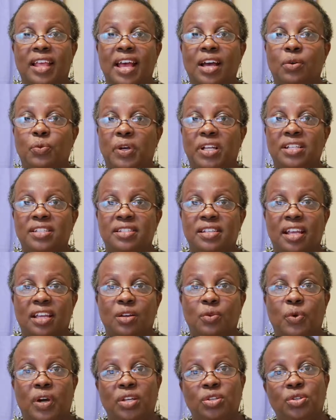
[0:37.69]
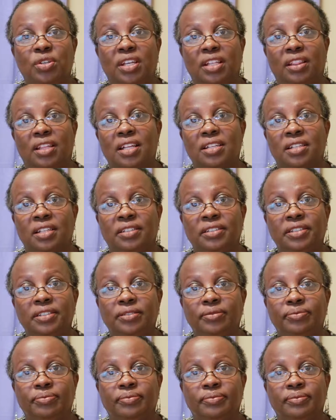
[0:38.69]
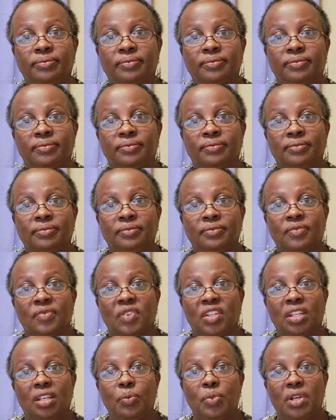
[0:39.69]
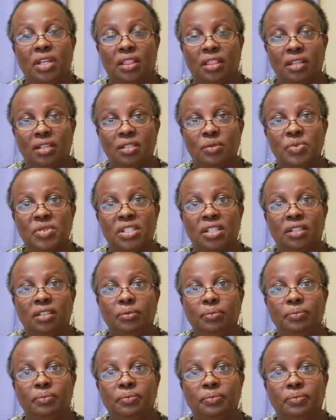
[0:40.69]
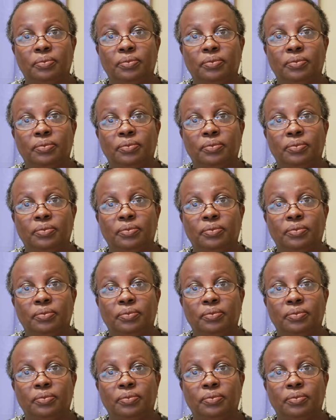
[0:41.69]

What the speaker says: I'll wait a second while you get that done. Give me a thumbs up.